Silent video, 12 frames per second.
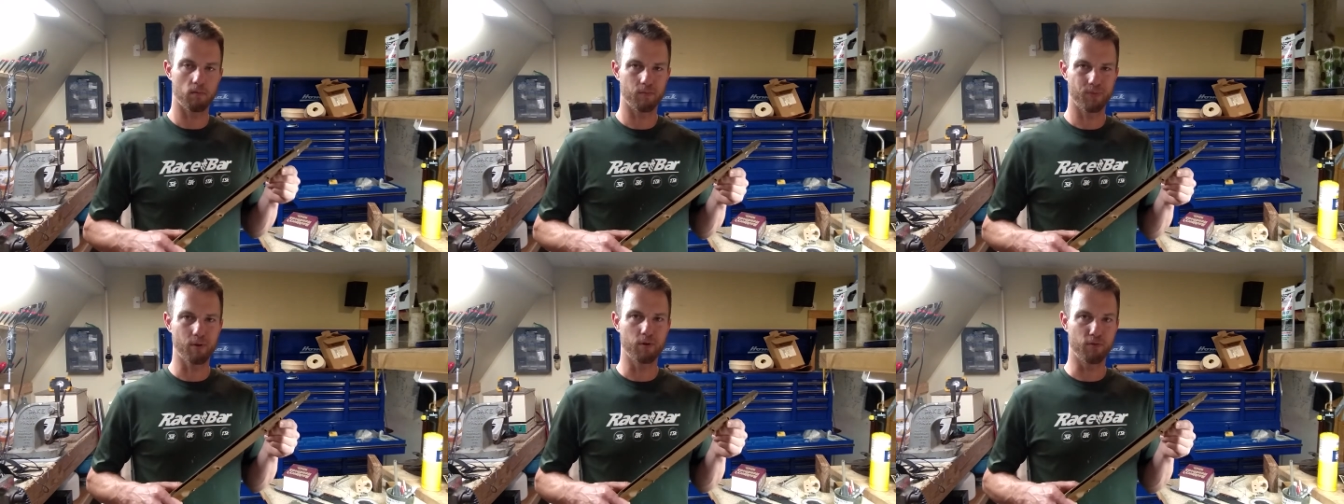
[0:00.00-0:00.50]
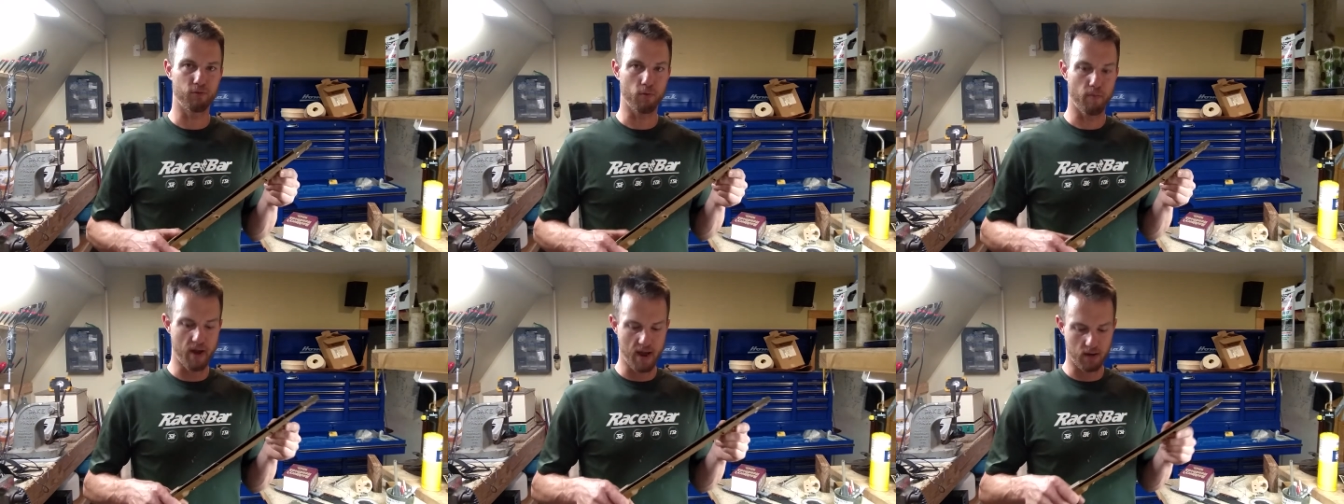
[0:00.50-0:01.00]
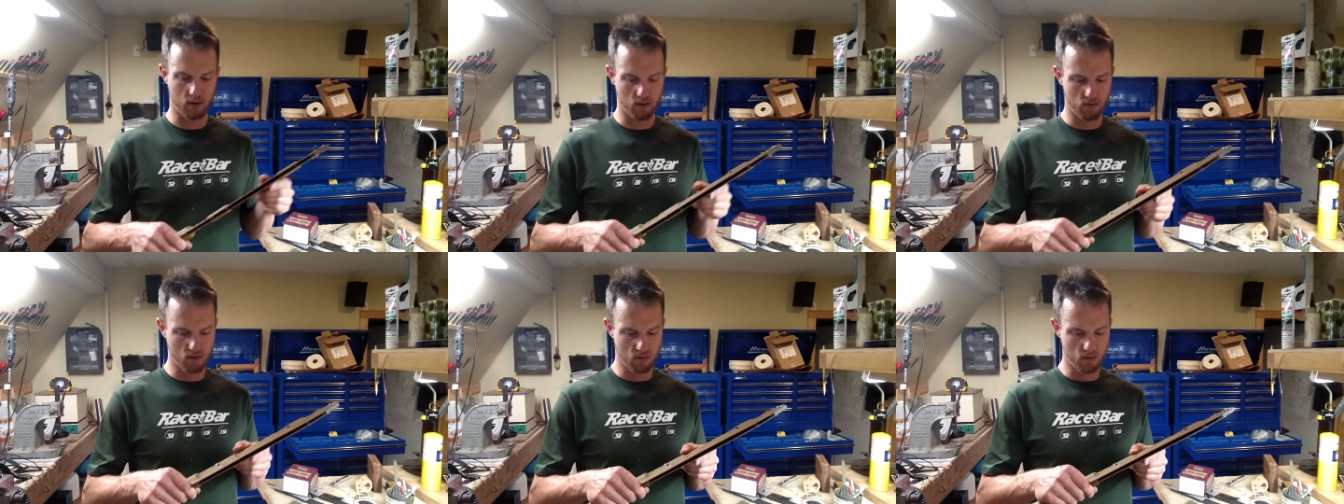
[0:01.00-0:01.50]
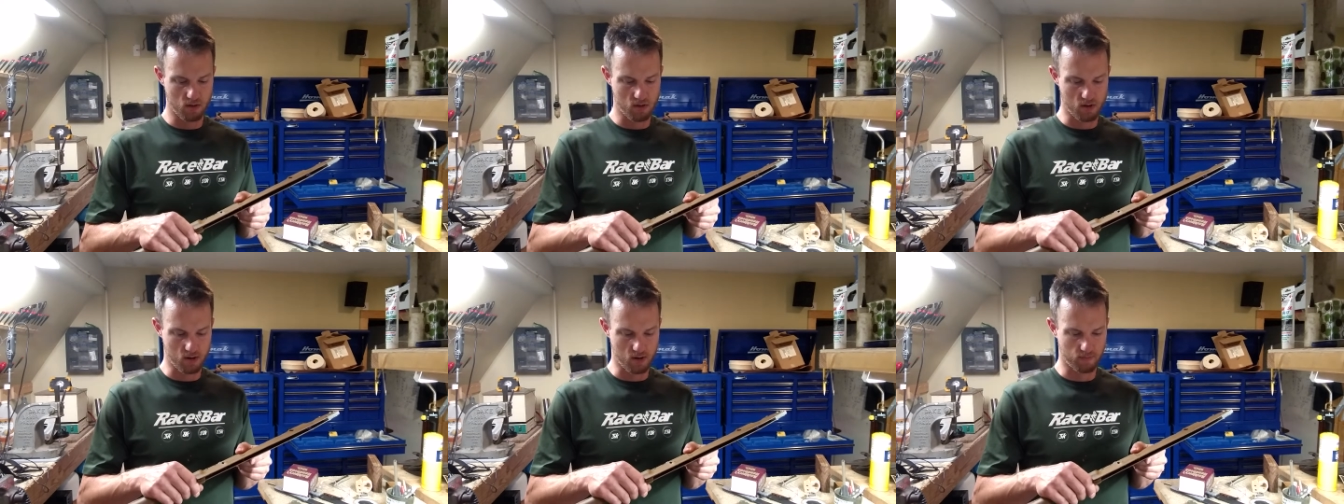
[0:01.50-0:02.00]
Probably over your back, and then
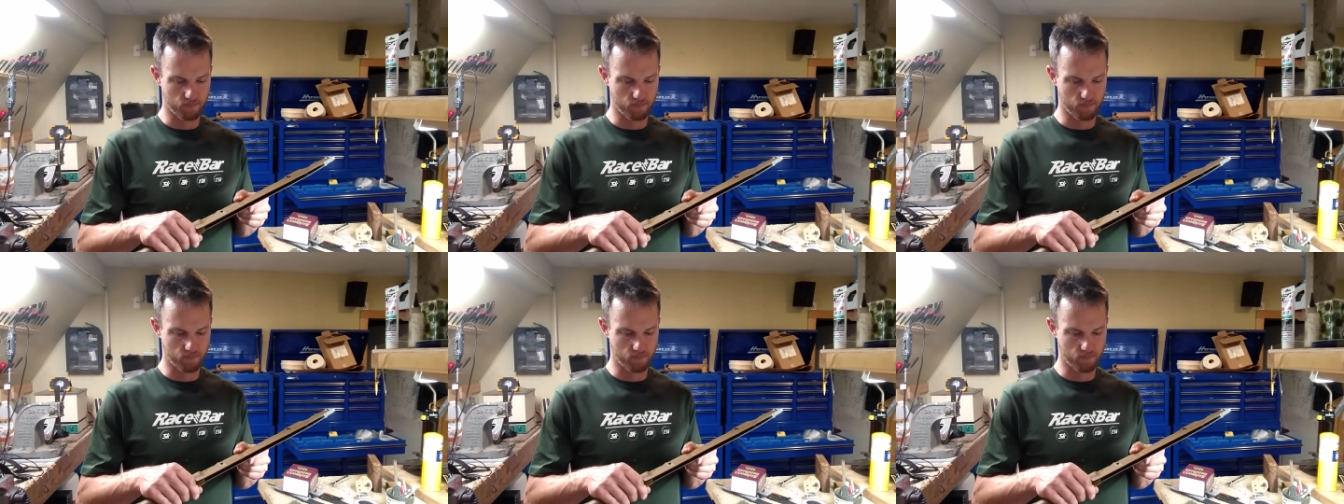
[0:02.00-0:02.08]
it